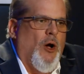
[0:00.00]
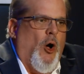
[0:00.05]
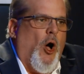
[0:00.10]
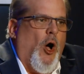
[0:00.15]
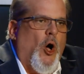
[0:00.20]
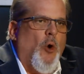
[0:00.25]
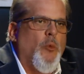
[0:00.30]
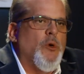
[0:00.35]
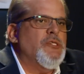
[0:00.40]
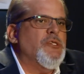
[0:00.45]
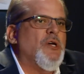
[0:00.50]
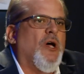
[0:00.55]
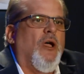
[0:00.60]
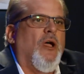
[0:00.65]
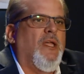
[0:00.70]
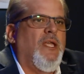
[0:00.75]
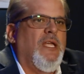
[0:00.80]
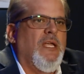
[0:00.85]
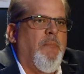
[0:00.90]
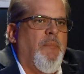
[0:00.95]
All we're
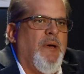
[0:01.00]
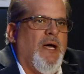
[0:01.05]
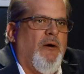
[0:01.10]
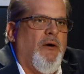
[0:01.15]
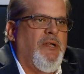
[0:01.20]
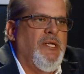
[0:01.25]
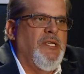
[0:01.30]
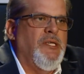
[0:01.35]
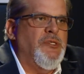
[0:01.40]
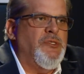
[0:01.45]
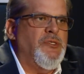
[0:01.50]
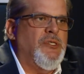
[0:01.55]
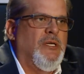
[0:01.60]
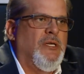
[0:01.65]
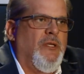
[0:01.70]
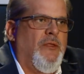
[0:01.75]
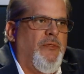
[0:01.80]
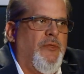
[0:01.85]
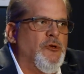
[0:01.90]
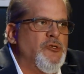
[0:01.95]
talking about is
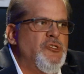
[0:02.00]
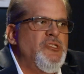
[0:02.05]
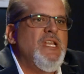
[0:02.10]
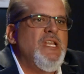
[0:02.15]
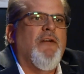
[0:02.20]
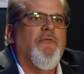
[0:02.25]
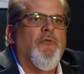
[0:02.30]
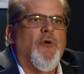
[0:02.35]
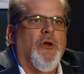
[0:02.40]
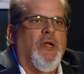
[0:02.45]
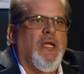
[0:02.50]
there's never